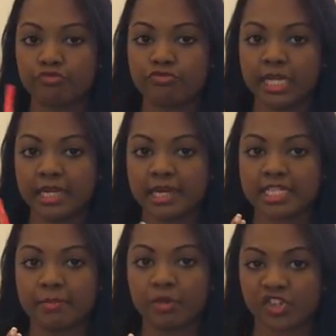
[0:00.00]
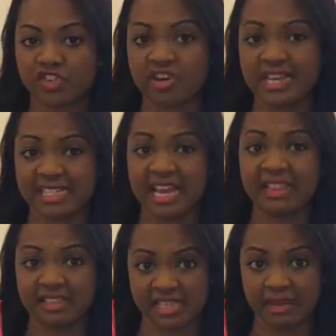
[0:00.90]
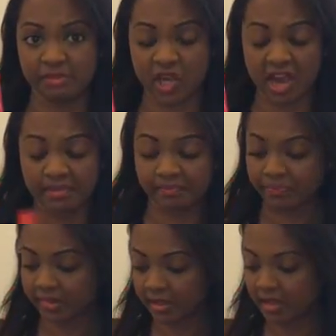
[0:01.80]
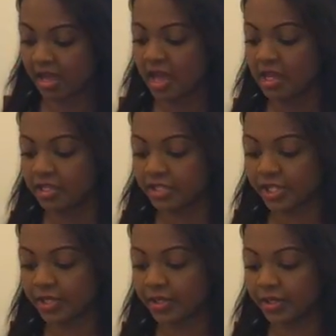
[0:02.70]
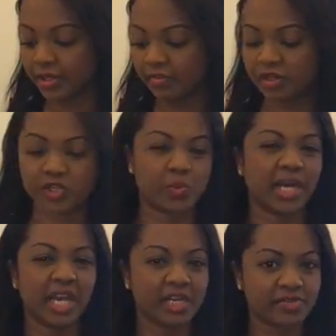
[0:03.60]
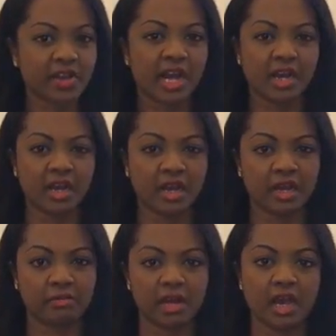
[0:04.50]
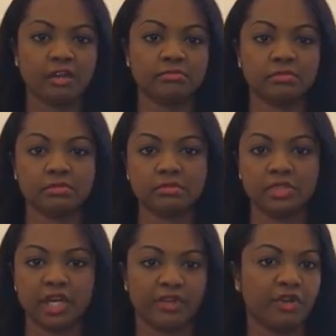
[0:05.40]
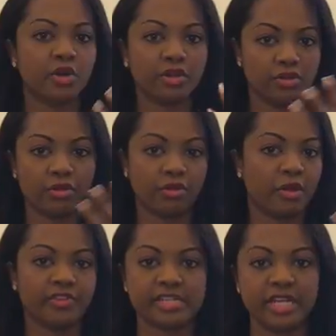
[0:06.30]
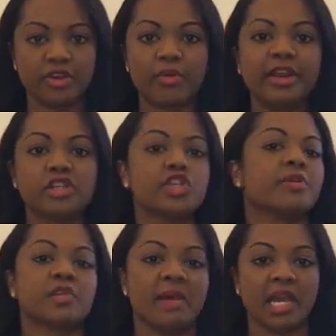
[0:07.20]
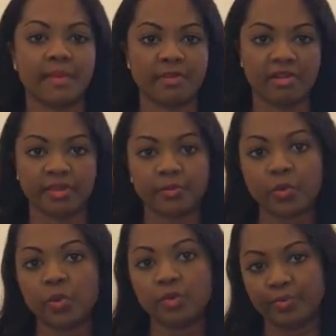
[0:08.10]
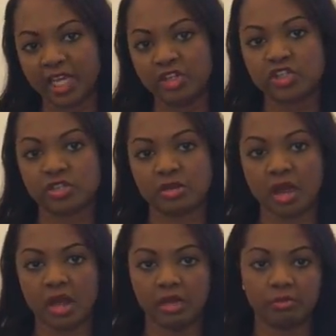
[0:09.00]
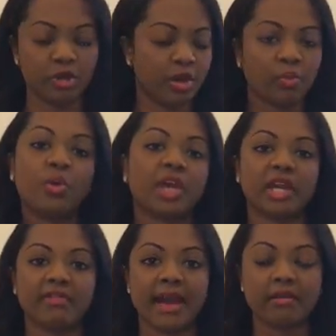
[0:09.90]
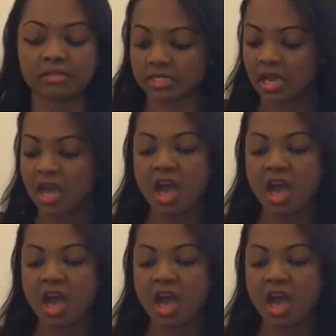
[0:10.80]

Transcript: really nice and moisturising at the same time. So if you just want a hint of colour, if you're obviously not wearing too much makeup around the pool, beach, walking around,